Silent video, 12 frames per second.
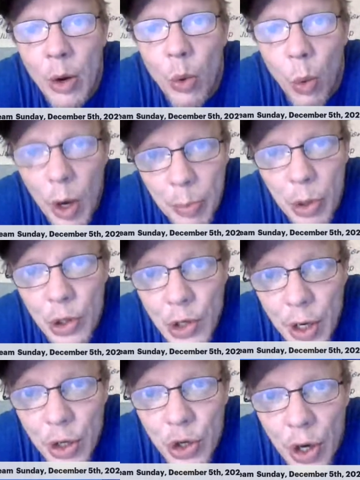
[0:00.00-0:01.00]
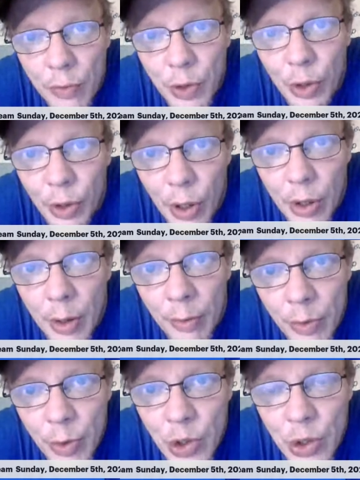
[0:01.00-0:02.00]
what percentage of your
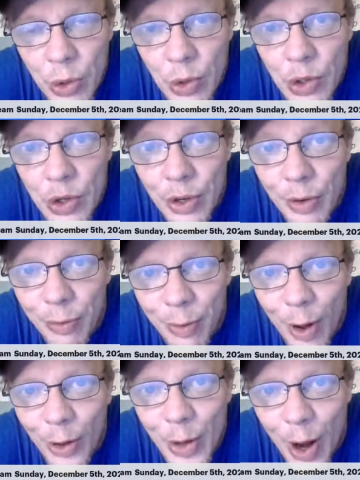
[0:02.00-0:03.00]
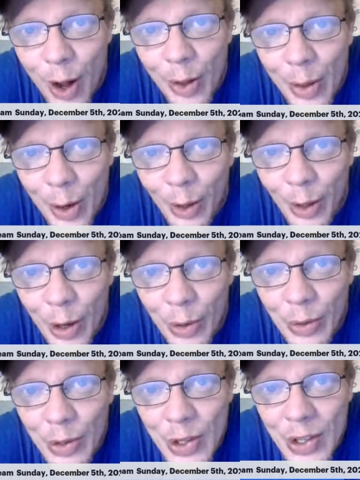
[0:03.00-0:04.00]
students default on their
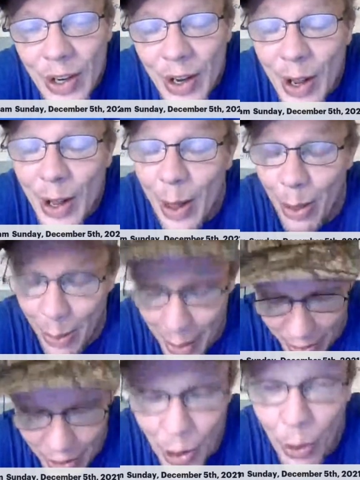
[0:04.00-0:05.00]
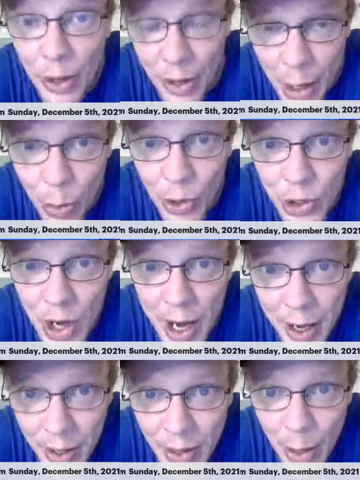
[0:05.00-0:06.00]
loans? You know what they will
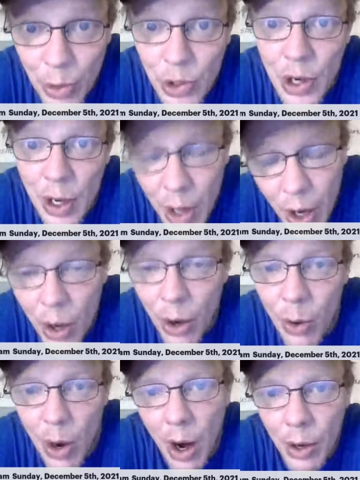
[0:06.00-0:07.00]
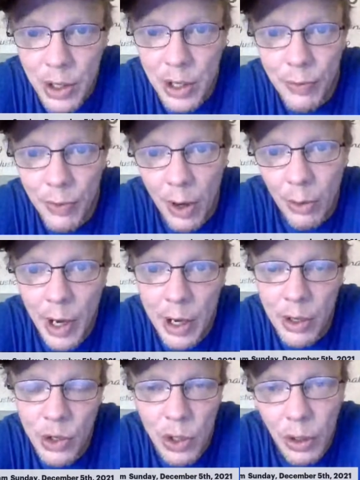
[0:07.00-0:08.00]
say? They will say, oh, our default
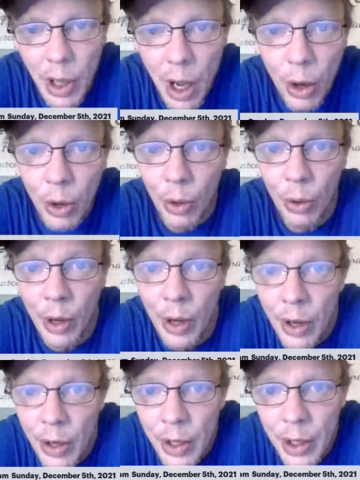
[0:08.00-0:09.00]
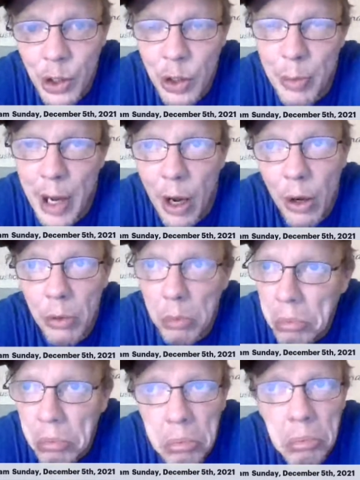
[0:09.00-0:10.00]
rate is low. It's about
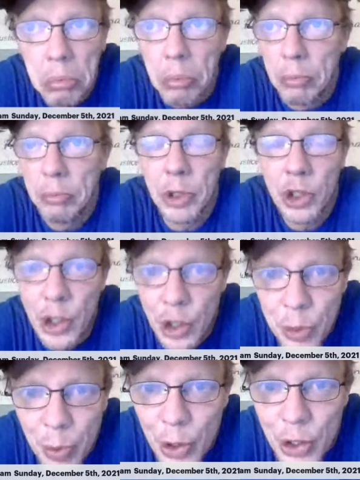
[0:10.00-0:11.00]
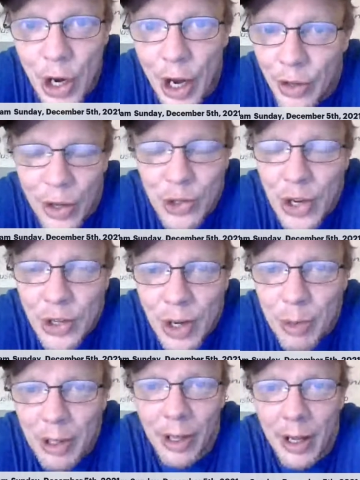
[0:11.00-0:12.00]
6%. They'll say
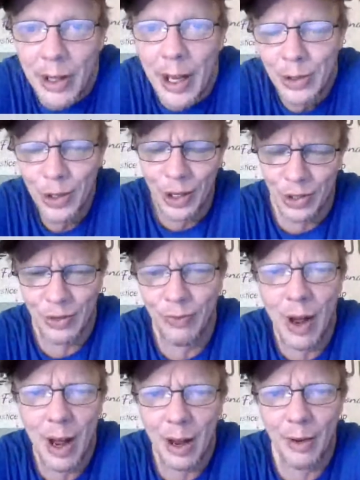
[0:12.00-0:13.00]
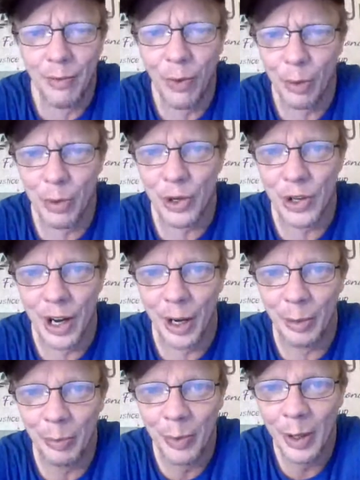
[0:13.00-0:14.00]
something like that, 6, 5, 4%.